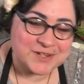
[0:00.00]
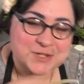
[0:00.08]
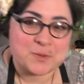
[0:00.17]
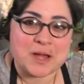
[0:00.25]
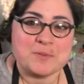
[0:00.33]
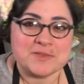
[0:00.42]
which is
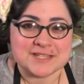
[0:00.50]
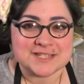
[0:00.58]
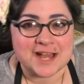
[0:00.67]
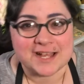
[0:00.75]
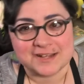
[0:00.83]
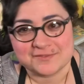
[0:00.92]
why I put the
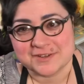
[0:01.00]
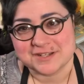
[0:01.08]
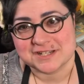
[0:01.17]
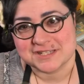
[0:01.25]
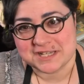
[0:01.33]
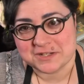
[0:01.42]
stock in first
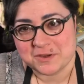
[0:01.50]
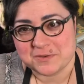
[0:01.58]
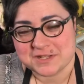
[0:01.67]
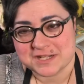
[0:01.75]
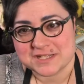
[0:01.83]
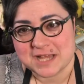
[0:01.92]
because I knew I was
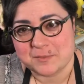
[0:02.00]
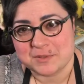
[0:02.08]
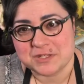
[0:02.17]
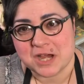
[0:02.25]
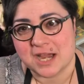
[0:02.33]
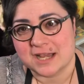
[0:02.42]
going to stop
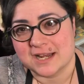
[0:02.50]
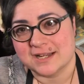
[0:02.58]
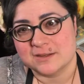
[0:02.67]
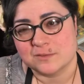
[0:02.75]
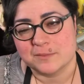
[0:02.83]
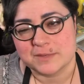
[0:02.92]
and talk and I
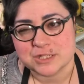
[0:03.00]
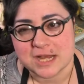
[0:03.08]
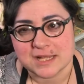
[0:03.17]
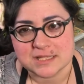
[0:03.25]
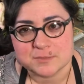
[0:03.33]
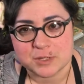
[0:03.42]
didn't want my
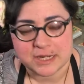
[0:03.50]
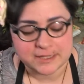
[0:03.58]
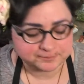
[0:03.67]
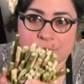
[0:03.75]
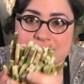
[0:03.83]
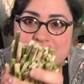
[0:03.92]
shallots burning
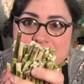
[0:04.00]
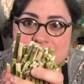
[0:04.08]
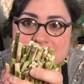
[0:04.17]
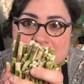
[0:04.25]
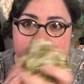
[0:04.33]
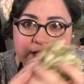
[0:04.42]
we're just
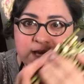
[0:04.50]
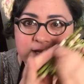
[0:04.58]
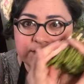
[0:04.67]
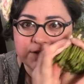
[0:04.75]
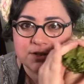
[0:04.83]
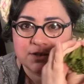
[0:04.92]
using the
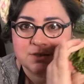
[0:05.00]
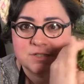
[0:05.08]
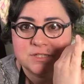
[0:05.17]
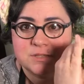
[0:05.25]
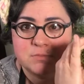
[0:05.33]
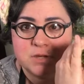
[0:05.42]
ends
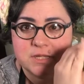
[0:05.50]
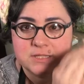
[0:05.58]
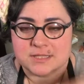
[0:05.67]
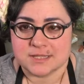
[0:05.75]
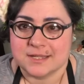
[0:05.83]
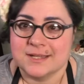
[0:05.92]
just the
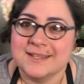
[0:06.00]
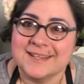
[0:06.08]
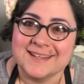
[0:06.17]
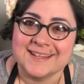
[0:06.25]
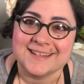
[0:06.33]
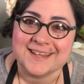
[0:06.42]
butts
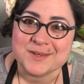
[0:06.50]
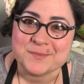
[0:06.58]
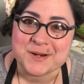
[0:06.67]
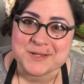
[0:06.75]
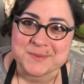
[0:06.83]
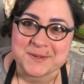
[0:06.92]
and the other
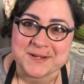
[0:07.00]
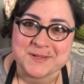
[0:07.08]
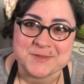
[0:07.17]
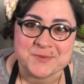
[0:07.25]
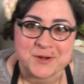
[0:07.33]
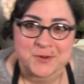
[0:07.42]
parts we're going to
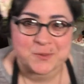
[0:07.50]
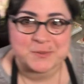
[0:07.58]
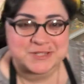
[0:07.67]
use for our normal